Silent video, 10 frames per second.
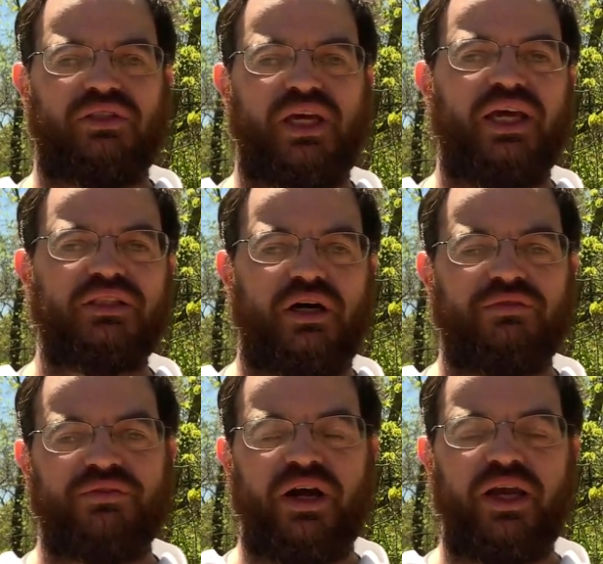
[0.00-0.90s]
days
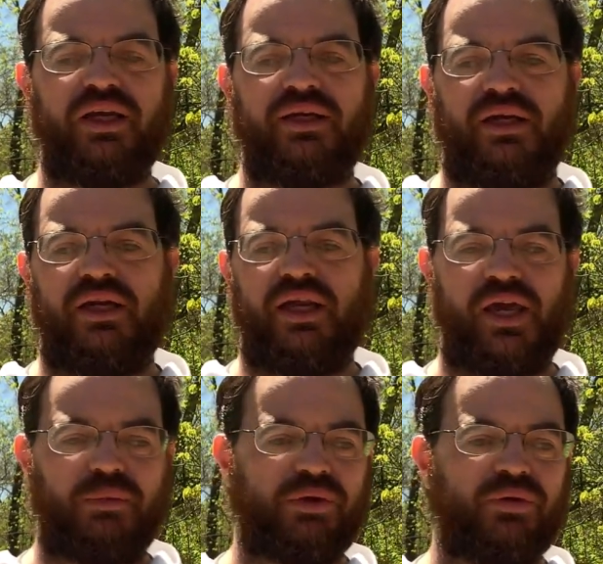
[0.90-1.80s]
of rain in
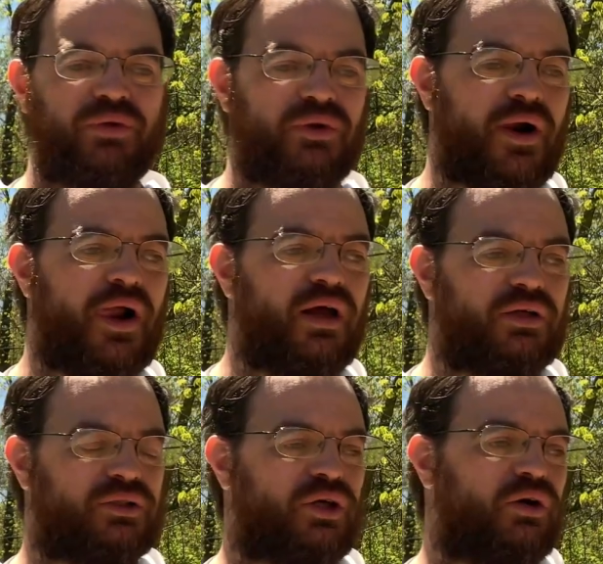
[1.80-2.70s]
April,
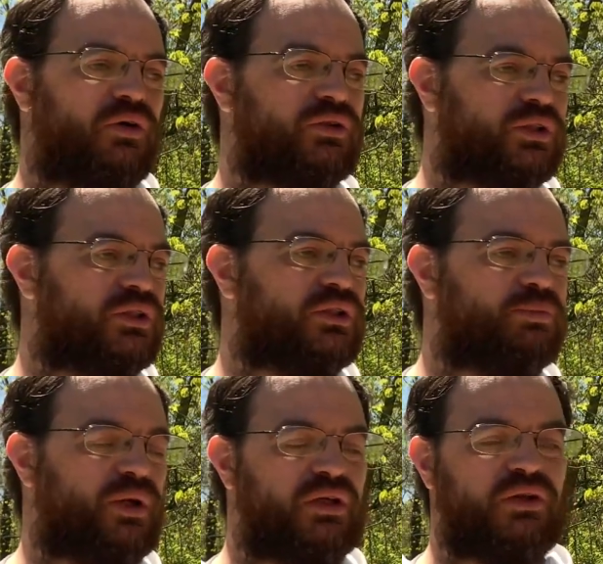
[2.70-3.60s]
so it's
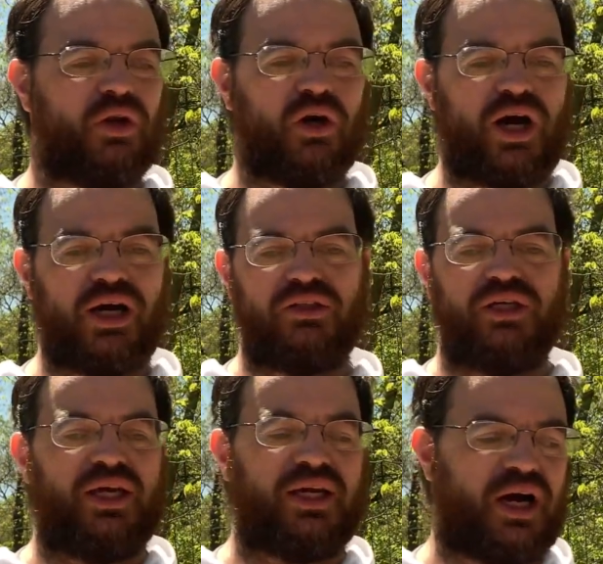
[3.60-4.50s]
been a little hard to
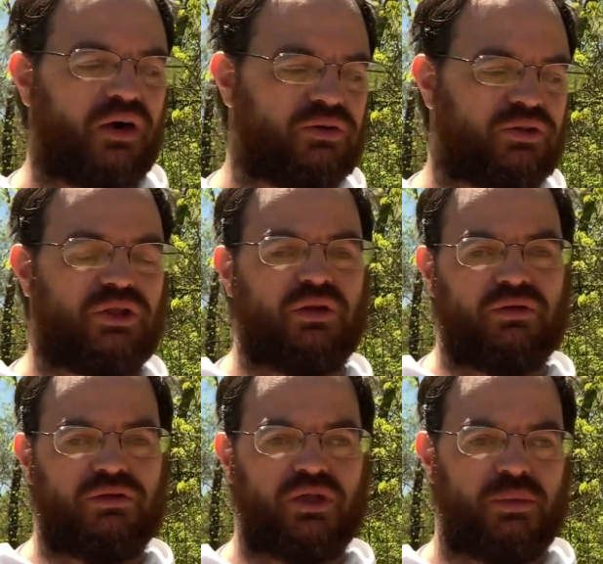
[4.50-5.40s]
get out
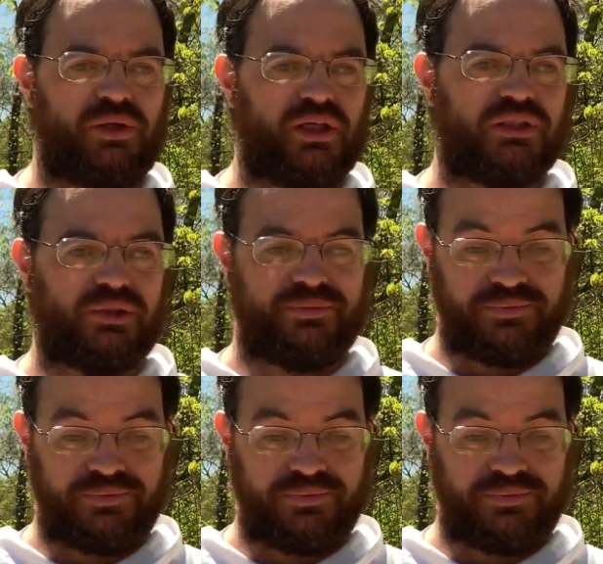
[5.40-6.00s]
to the bees.